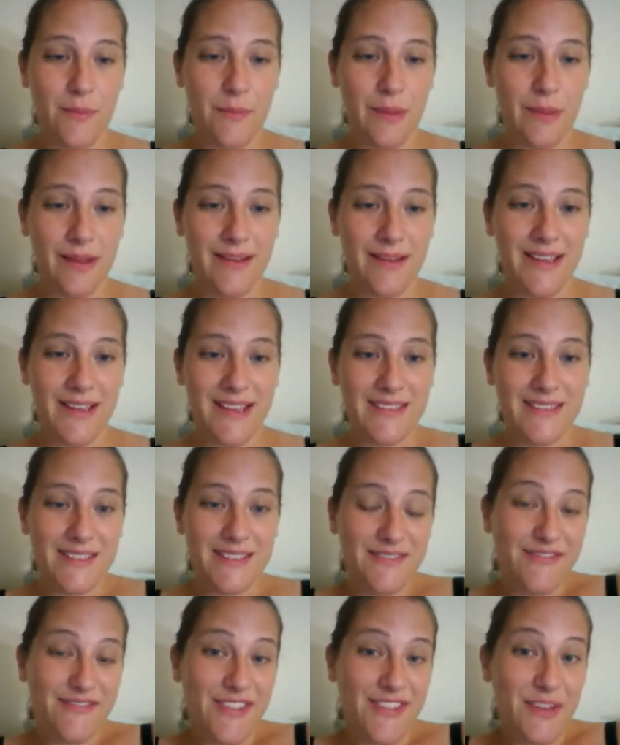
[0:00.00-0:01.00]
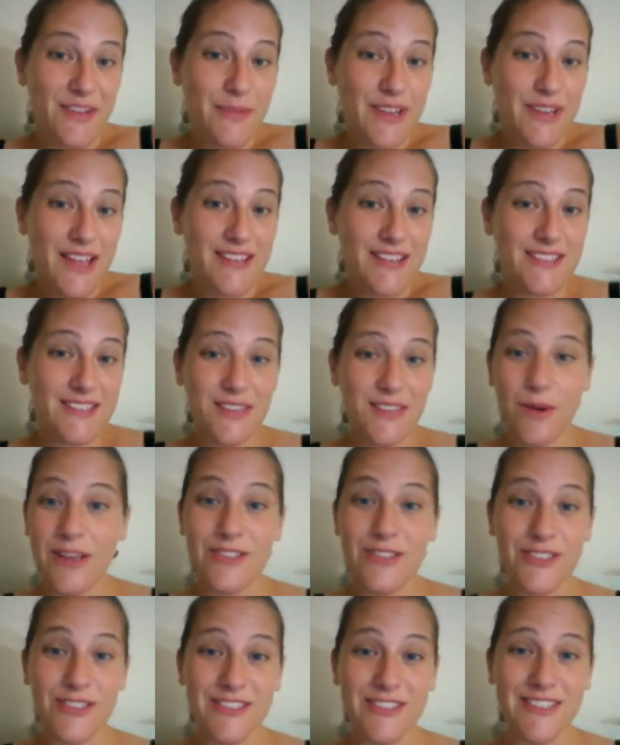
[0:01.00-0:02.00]
But I guess if anybody has any
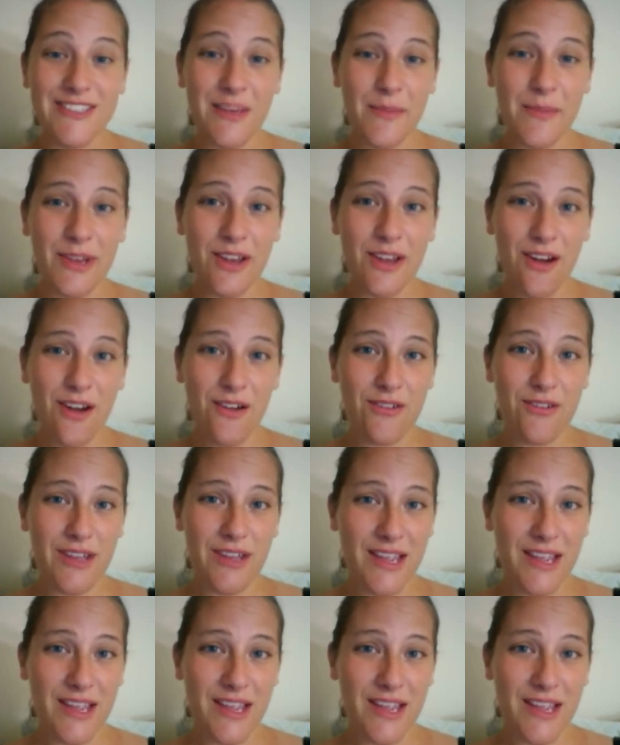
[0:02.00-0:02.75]
questions, let me know.